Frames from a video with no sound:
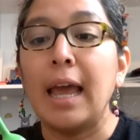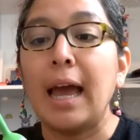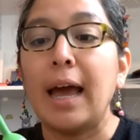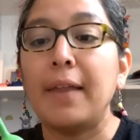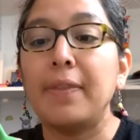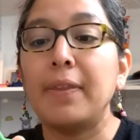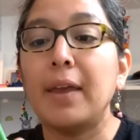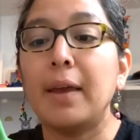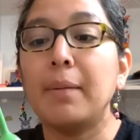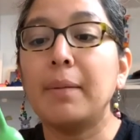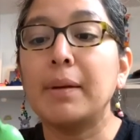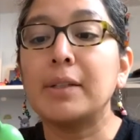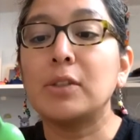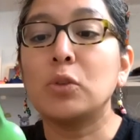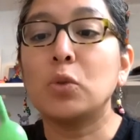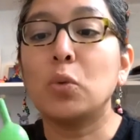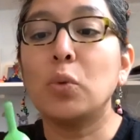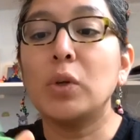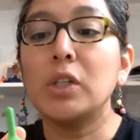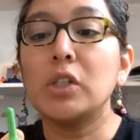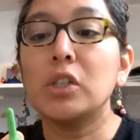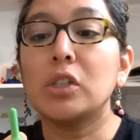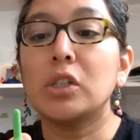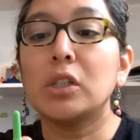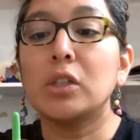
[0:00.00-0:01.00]
and then
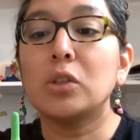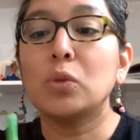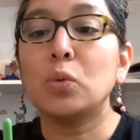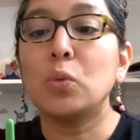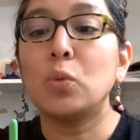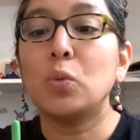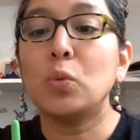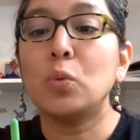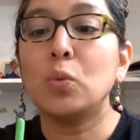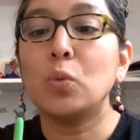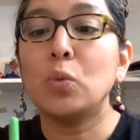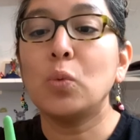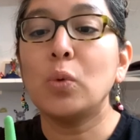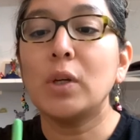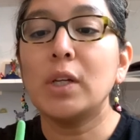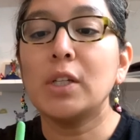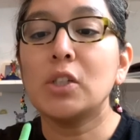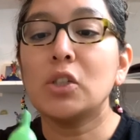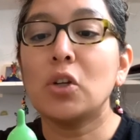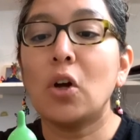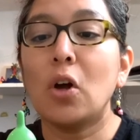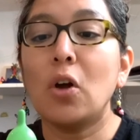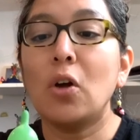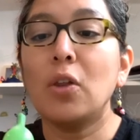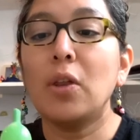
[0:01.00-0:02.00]
squish, squish
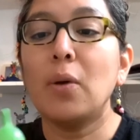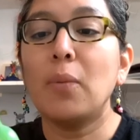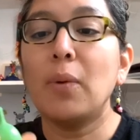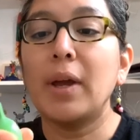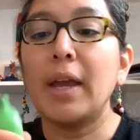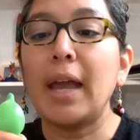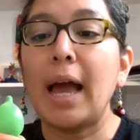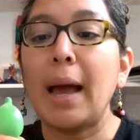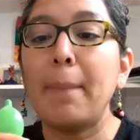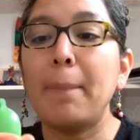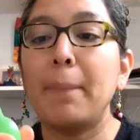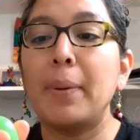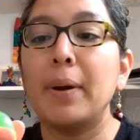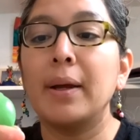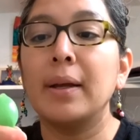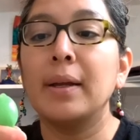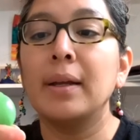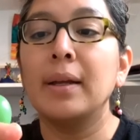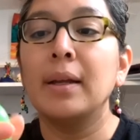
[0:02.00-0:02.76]
all the way up